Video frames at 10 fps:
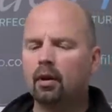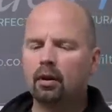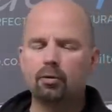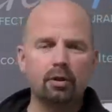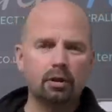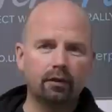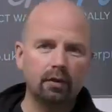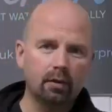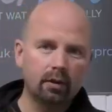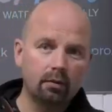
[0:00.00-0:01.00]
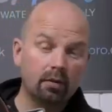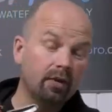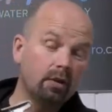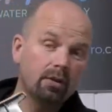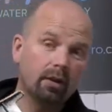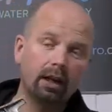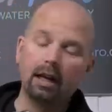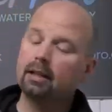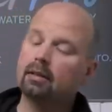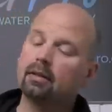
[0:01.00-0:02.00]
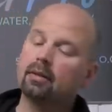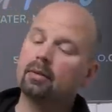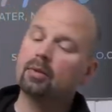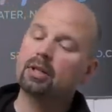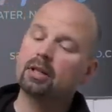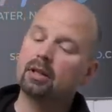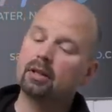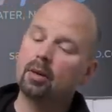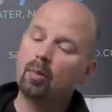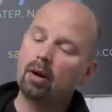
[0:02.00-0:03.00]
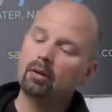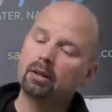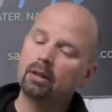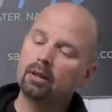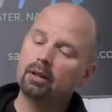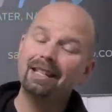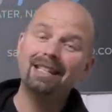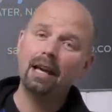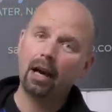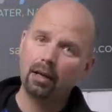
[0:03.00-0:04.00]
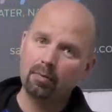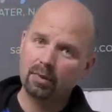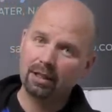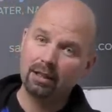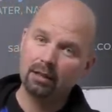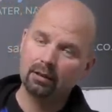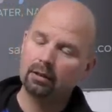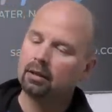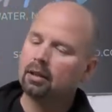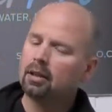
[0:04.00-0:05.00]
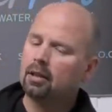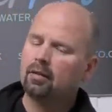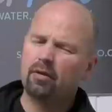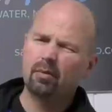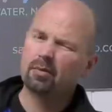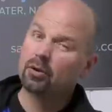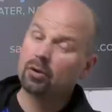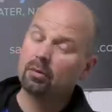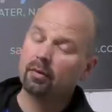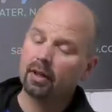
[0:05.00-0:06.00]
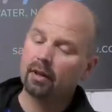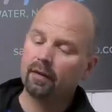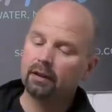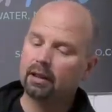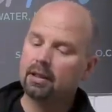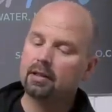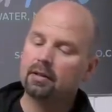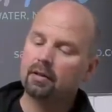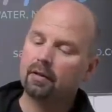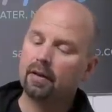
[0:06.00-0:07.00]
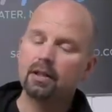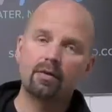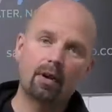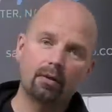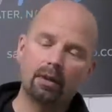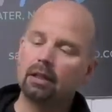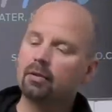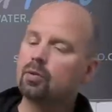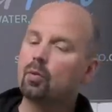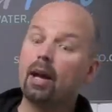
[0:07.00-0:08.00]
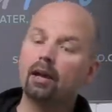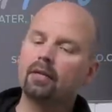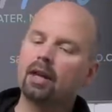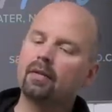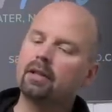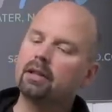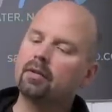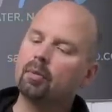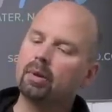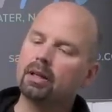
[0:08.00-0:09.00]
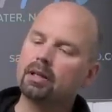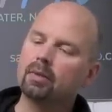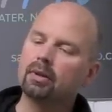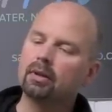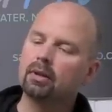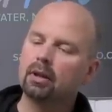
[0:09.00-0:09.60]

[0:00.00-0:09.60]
And I was reading a few of the reviews online that were saying apparently the Eheim seal from some of their filters fits around here as well if you ever need a replacement.